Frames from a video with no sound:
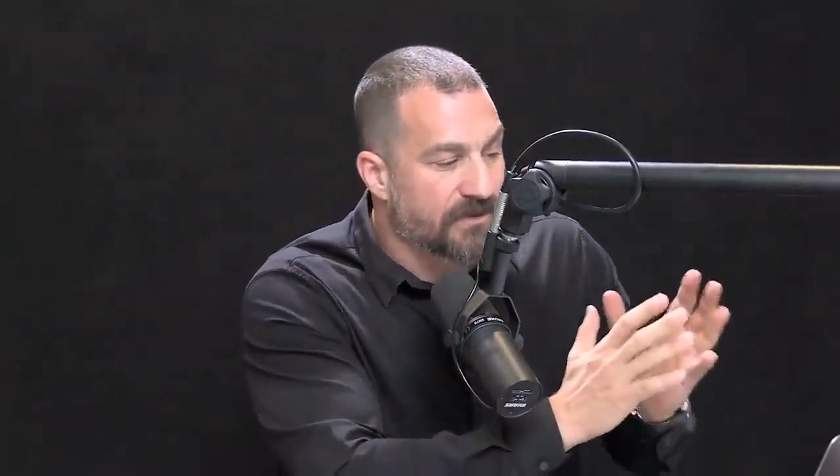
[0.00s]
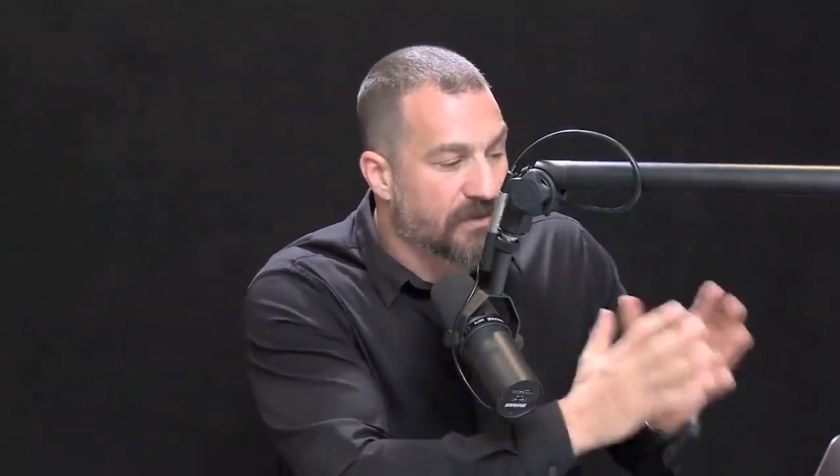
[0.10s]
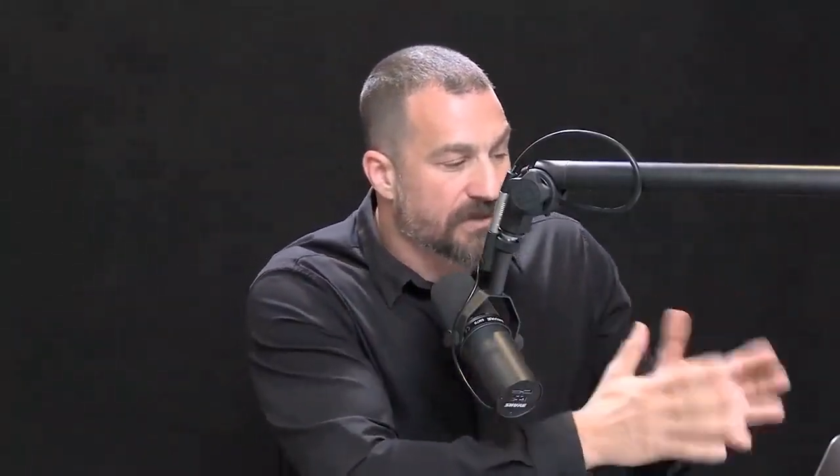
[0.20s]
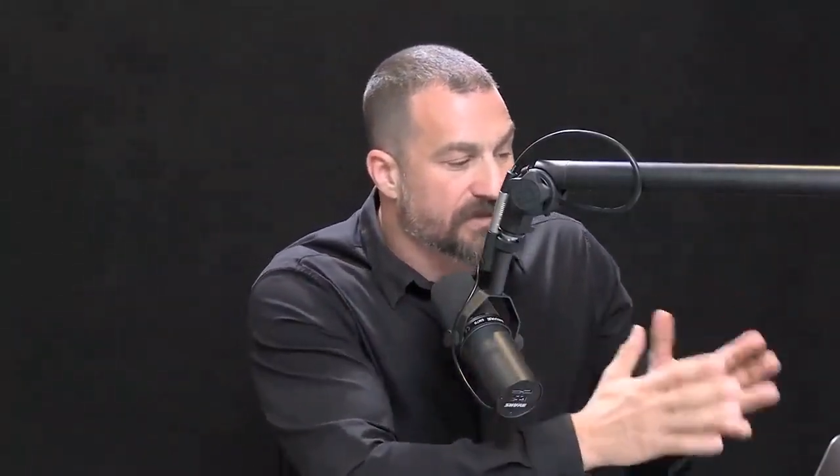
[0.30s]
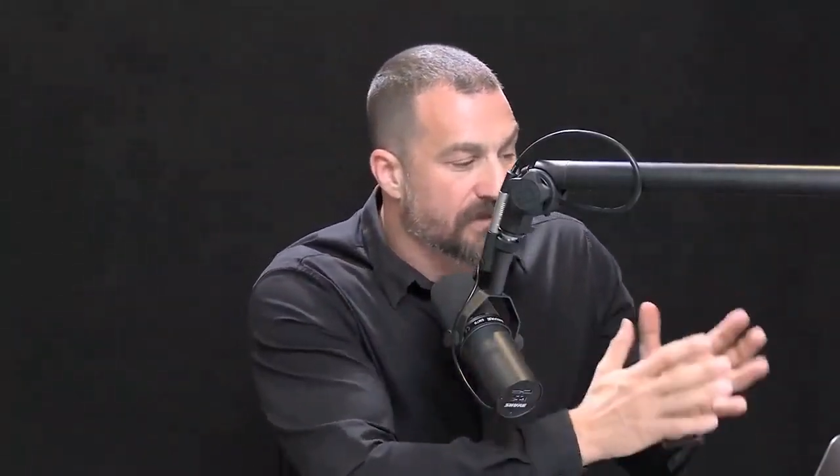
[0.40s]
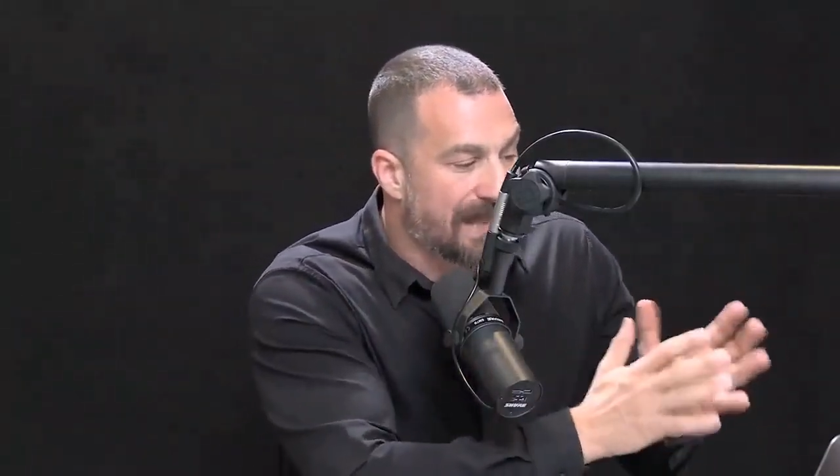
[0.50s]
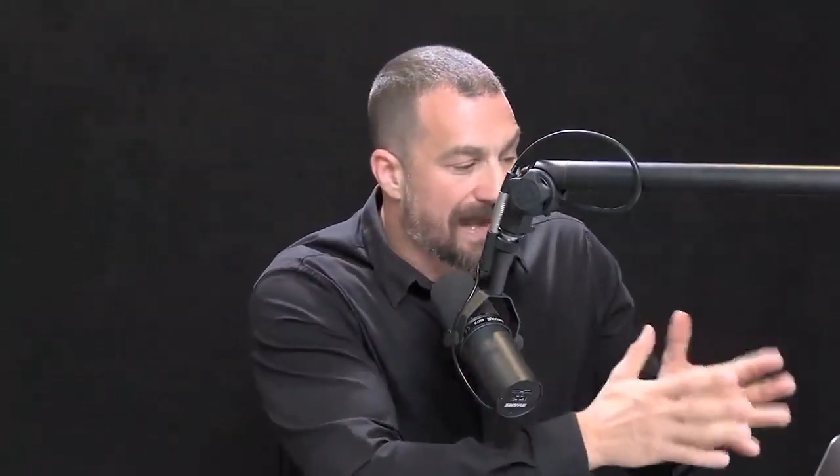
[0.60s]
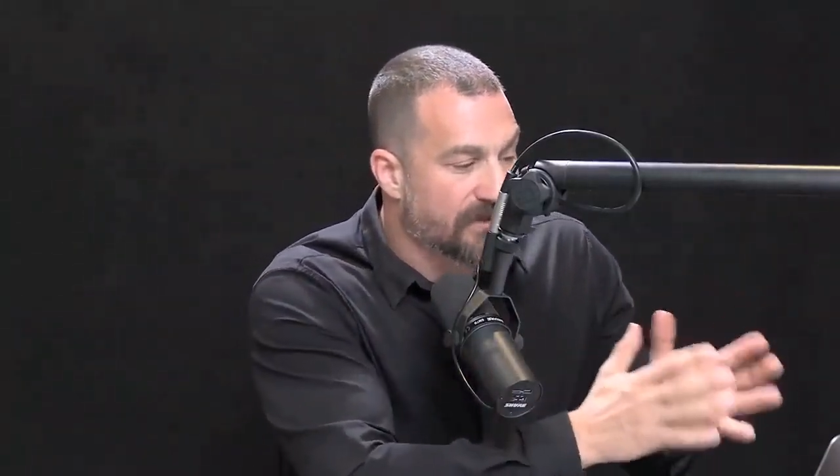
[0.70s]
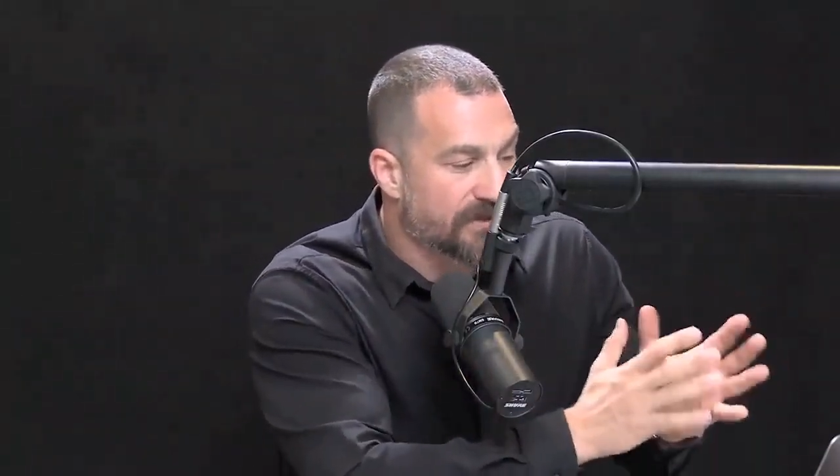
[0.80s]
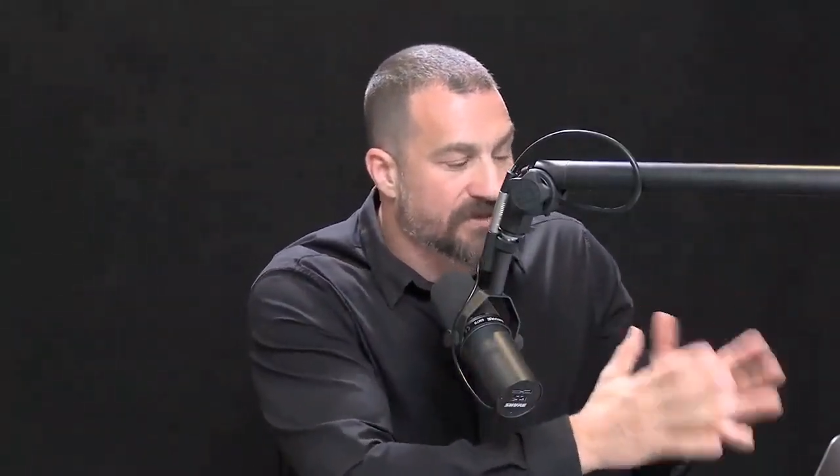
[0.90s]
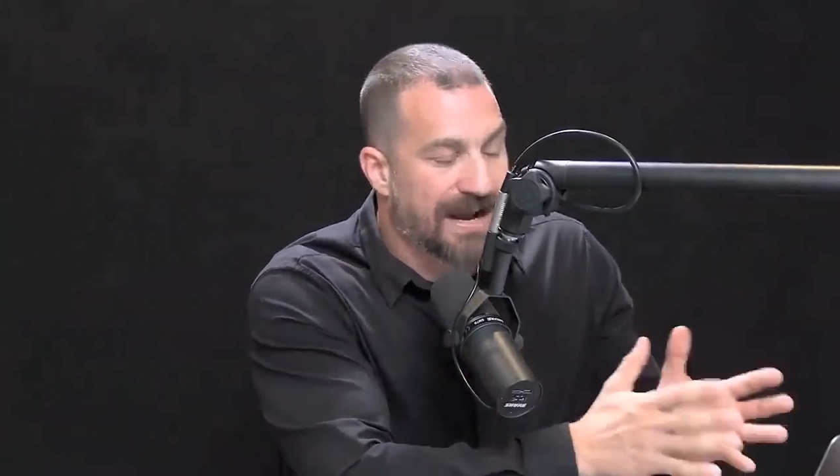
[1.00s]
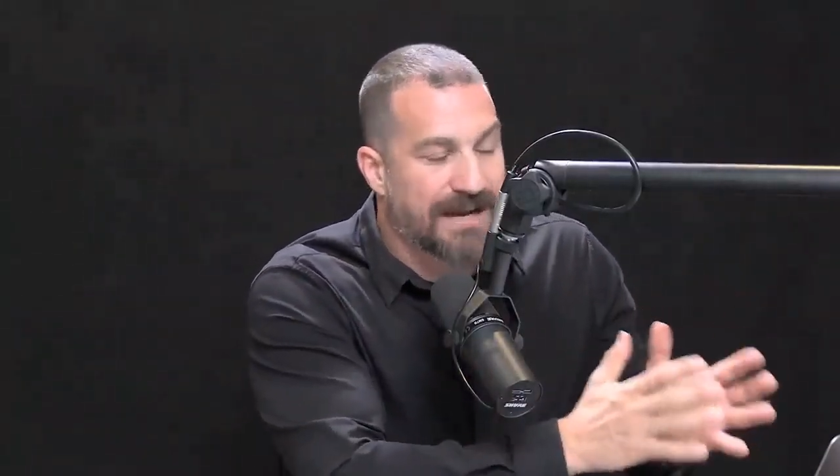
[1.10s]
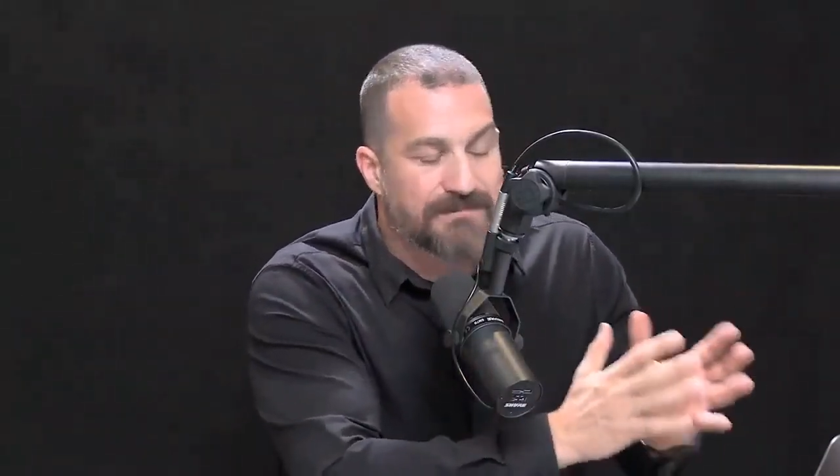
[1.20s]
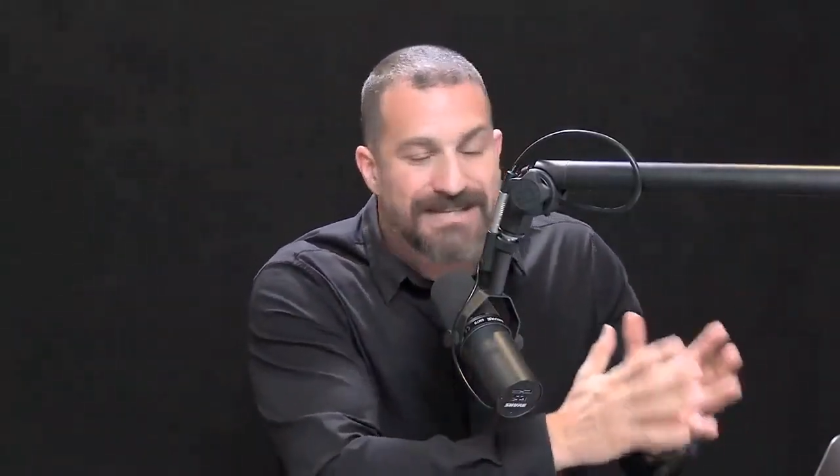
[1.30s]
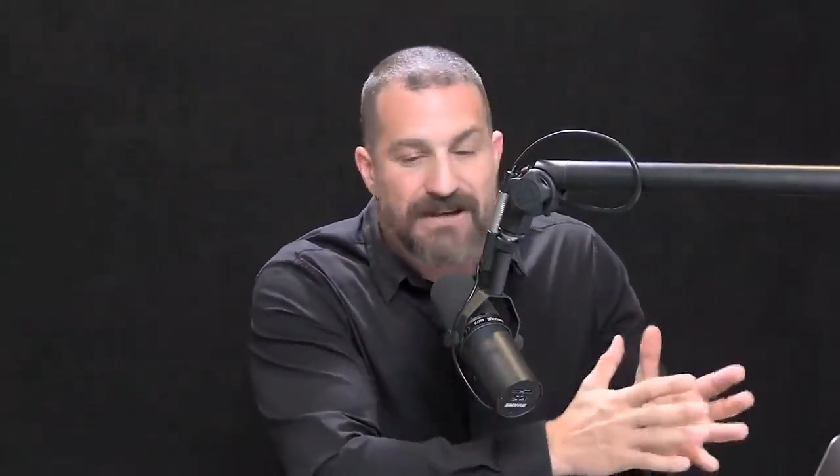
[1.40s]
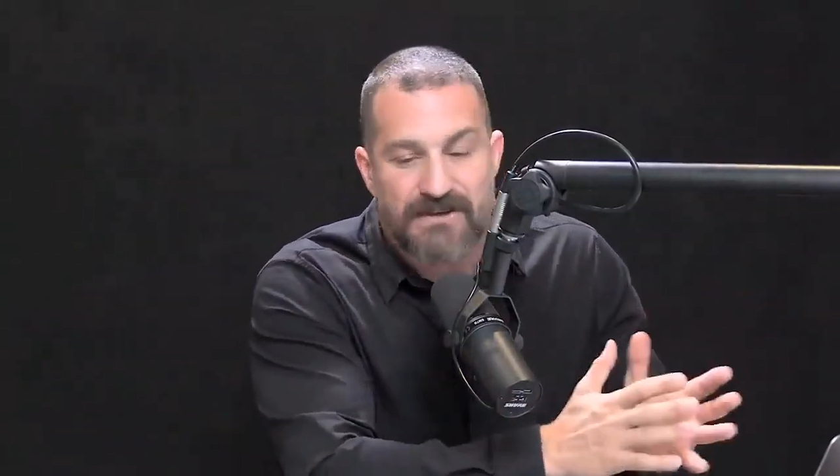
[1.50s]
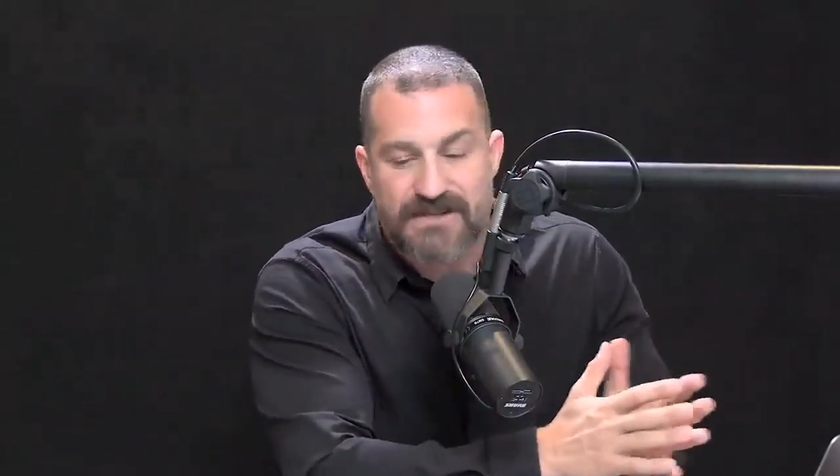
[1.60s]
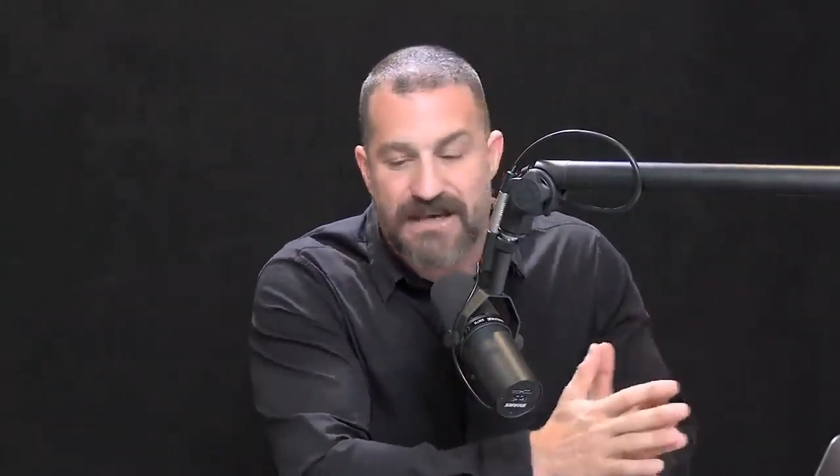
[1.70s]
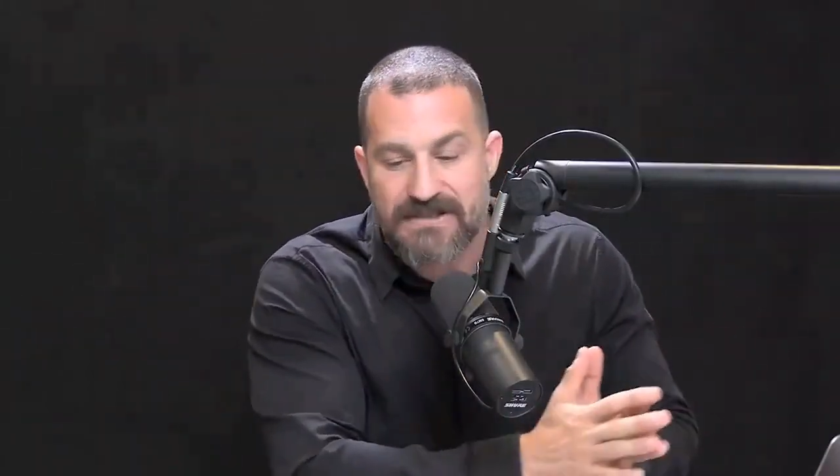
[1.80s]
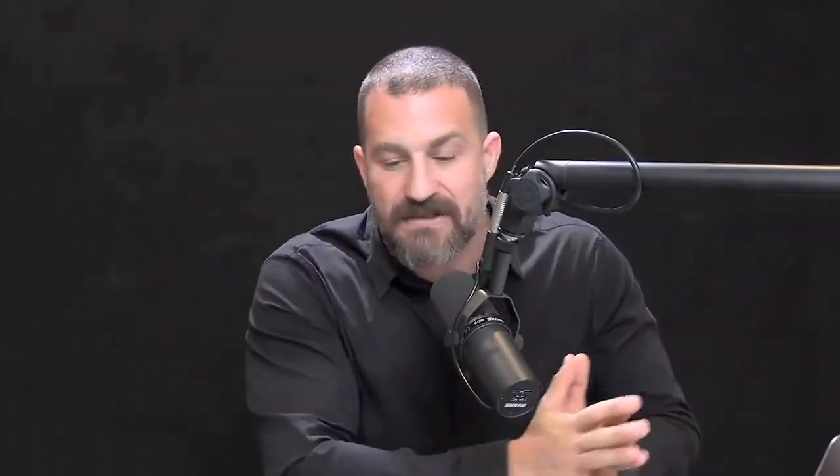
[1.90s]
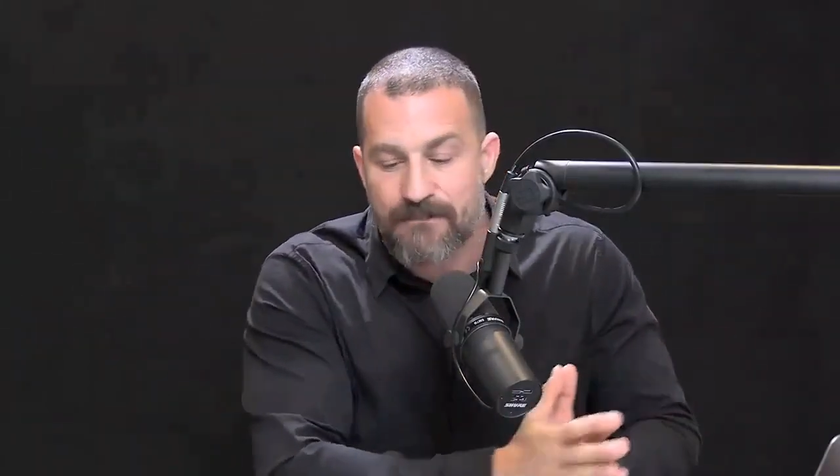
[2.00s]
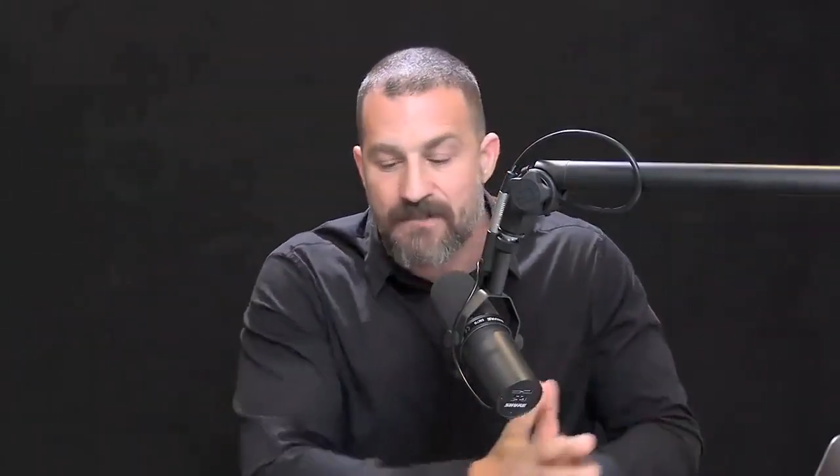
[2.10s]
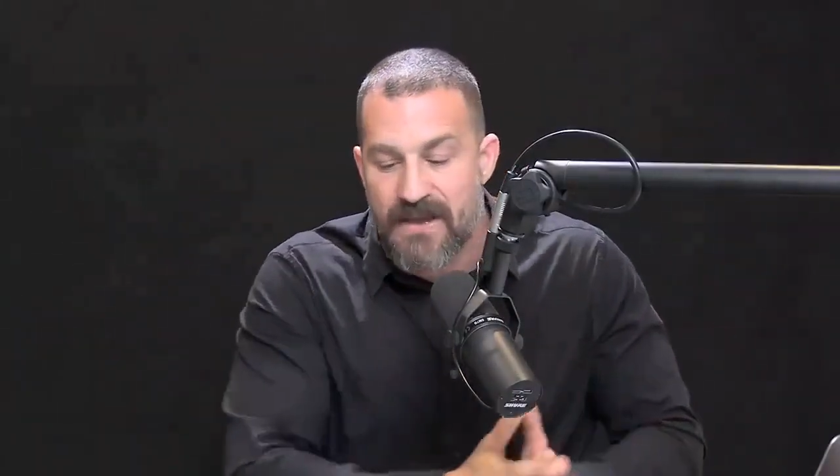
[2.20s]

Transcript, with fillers: dorsal lateral striatum tells us